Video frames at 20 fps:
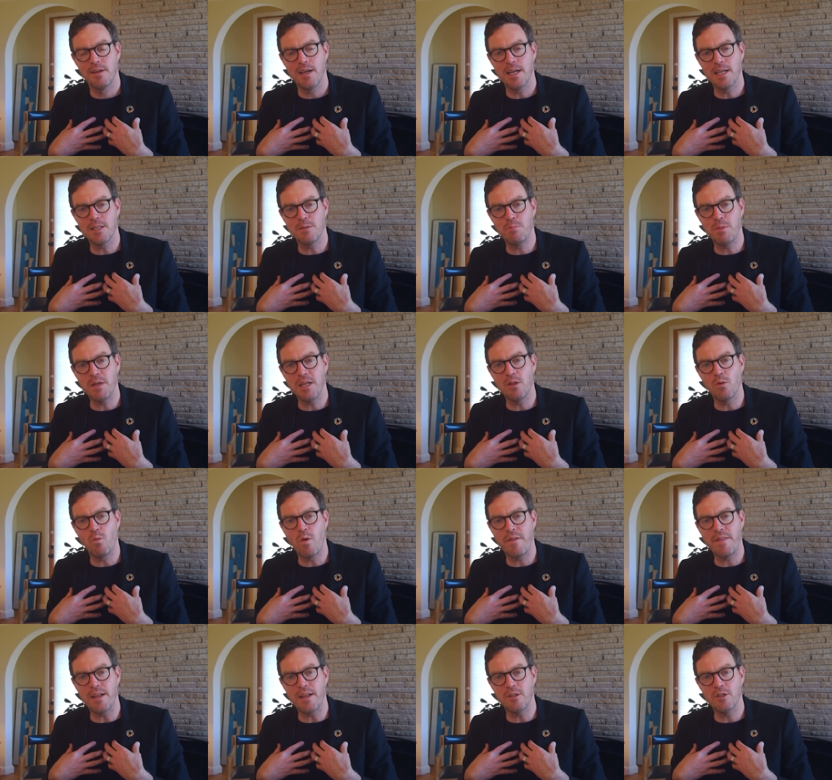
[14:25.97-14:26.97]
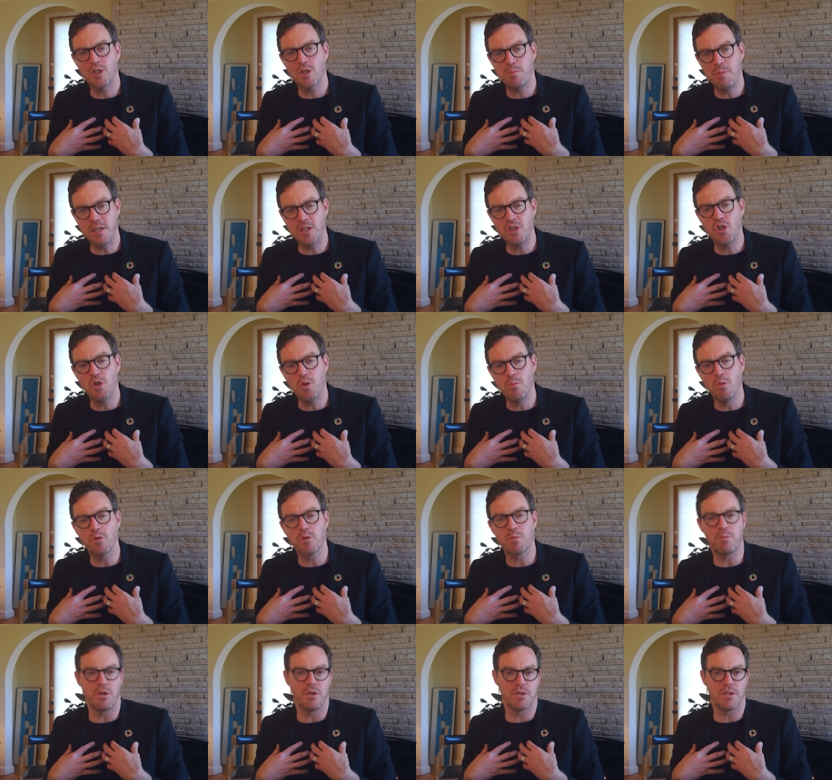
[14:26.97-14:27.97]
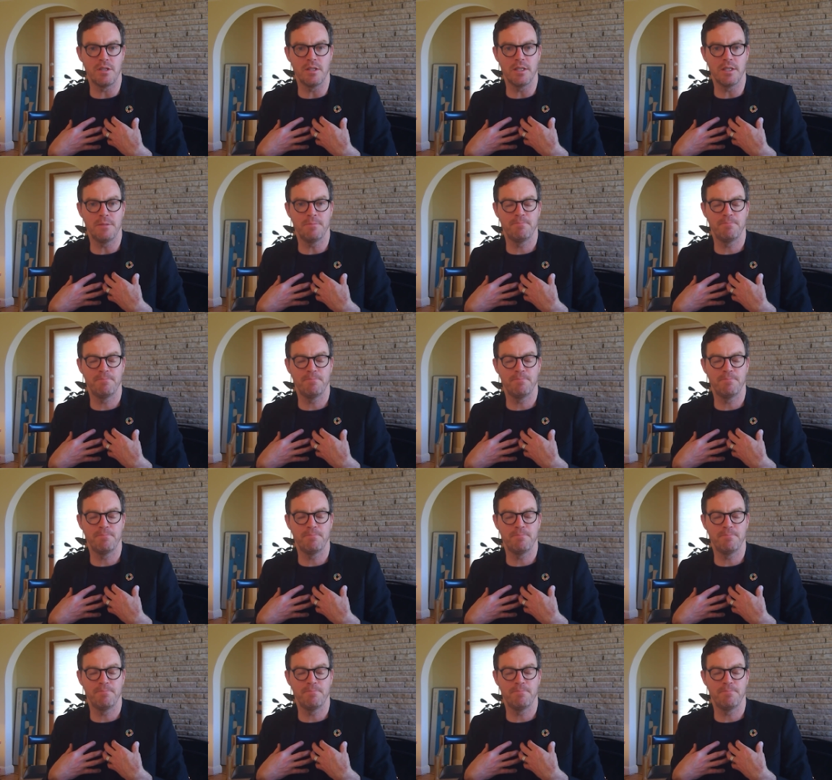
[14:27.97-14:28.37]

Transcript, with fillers: as being the one that speaks to you most personally,